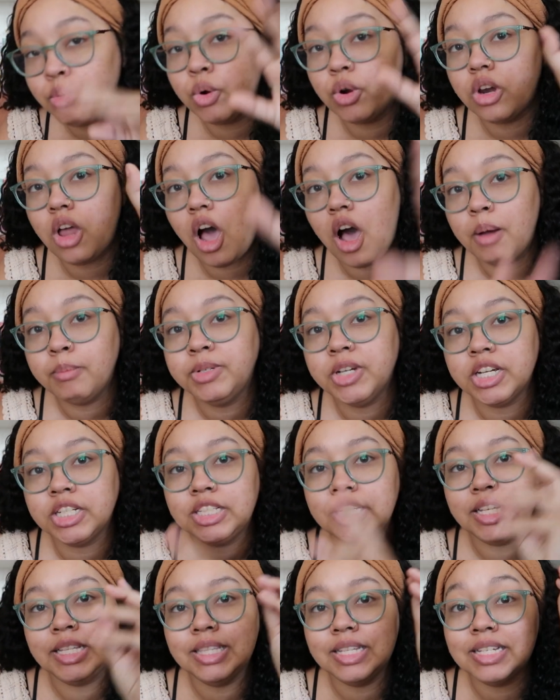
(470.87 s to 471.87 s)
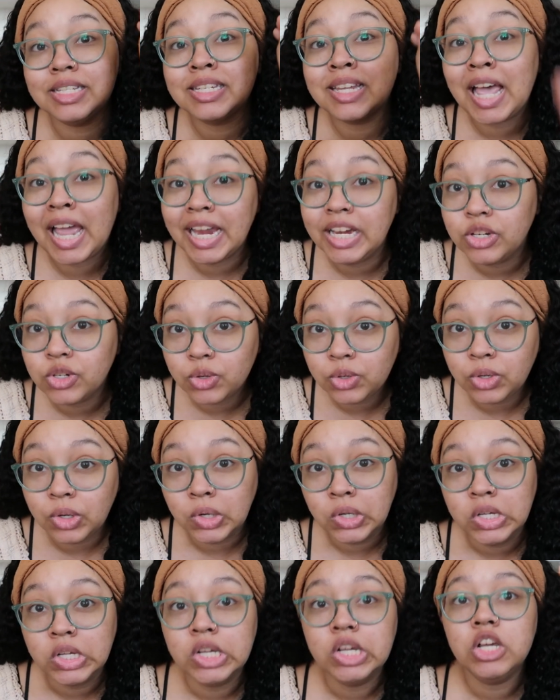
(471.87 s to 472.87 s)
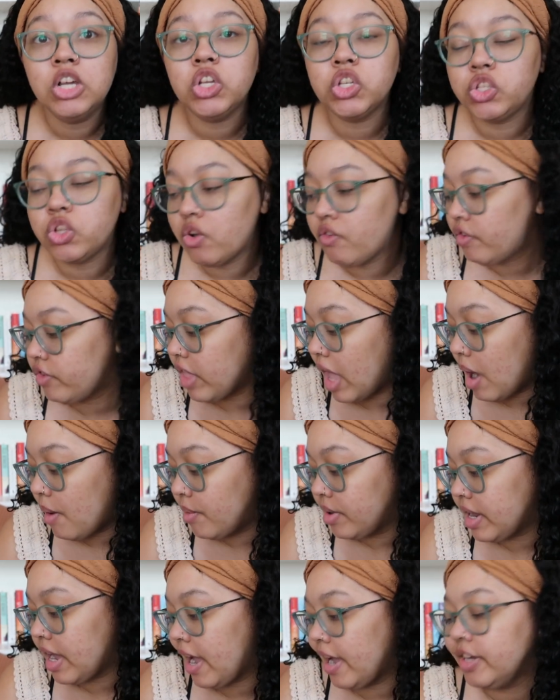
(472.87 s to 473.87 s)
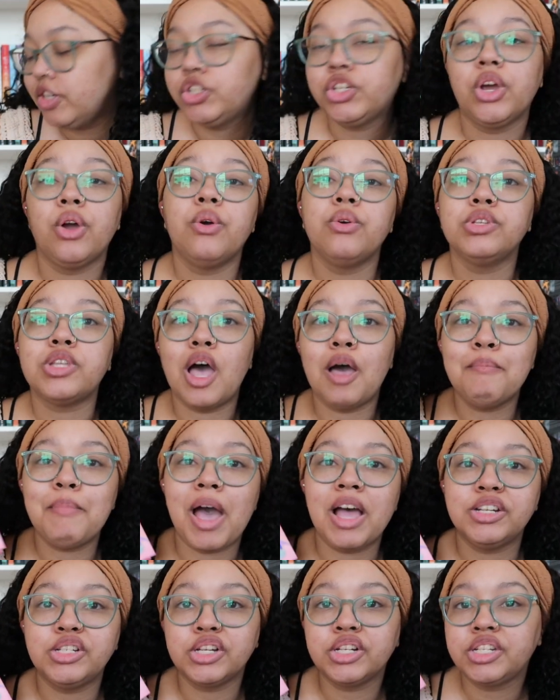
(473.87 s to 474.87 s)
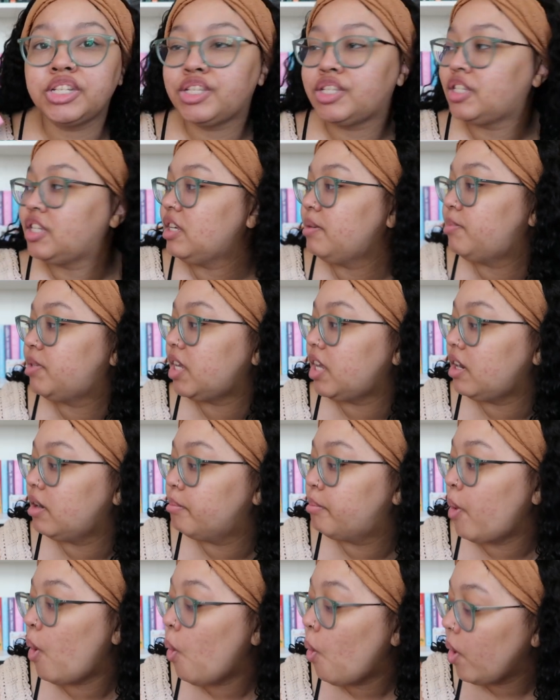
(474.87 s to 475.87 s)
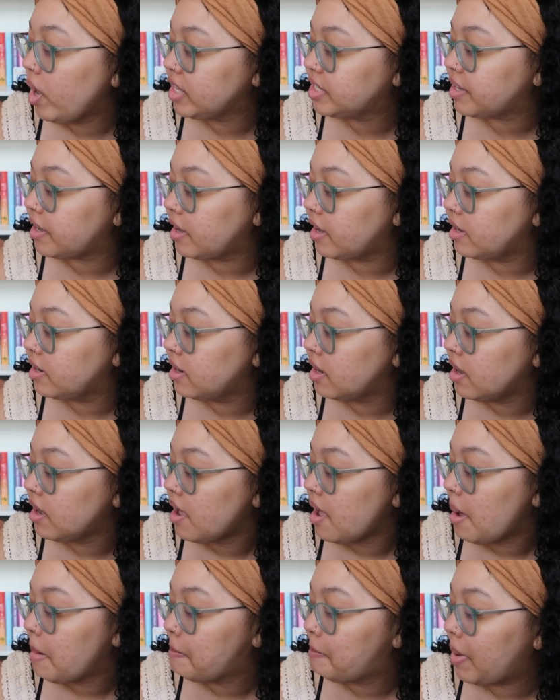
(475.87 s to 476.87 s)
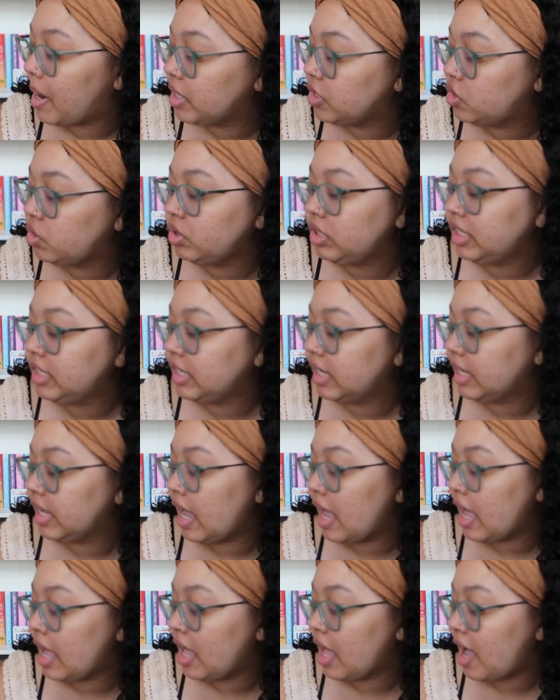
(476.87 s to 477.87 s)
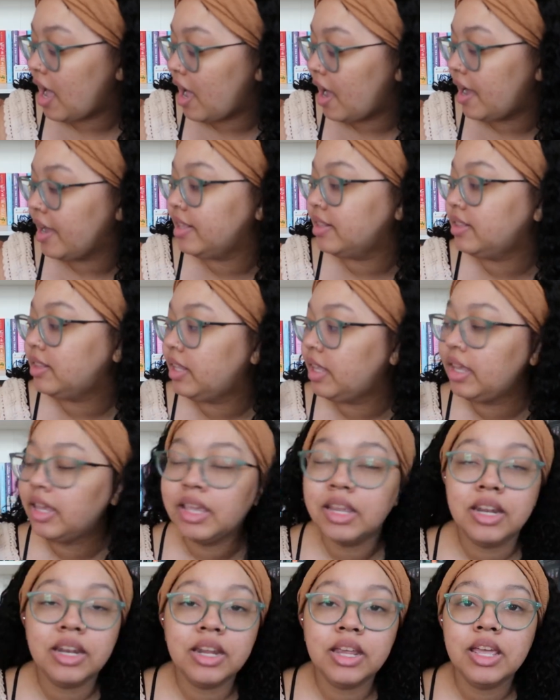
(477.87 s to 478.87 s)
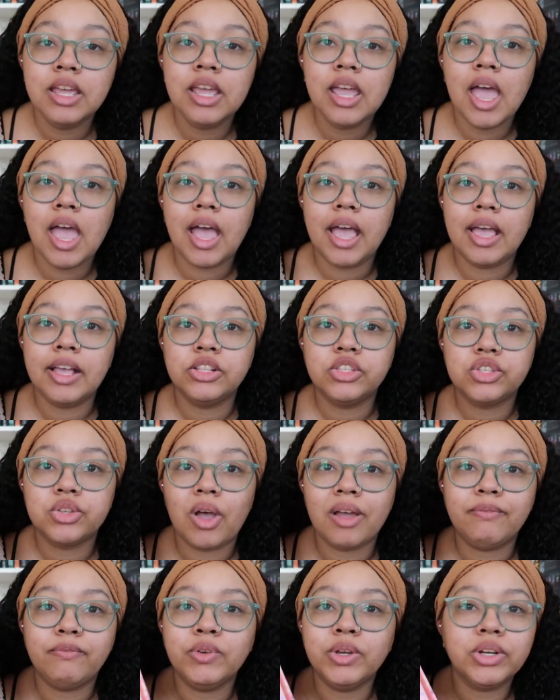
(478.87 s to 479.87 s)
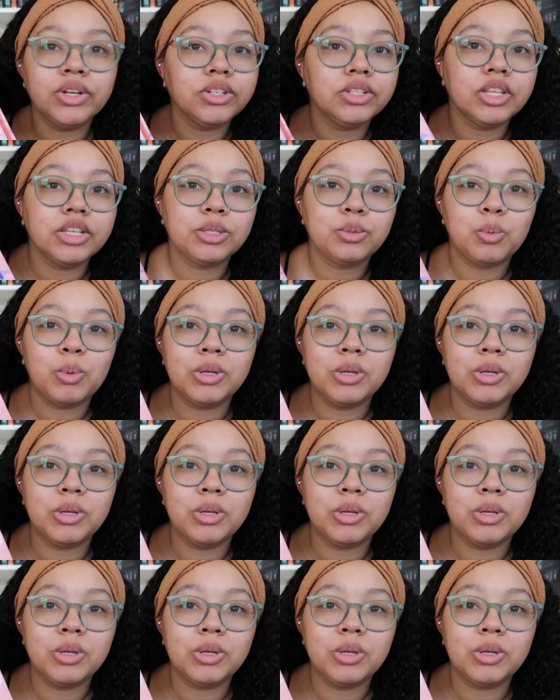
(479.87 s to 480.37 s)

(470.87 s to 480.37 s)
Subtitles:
or an object in the title. So for that one, I chose A Magic Steeped in Poison by Judy I. Lin. And so I figured this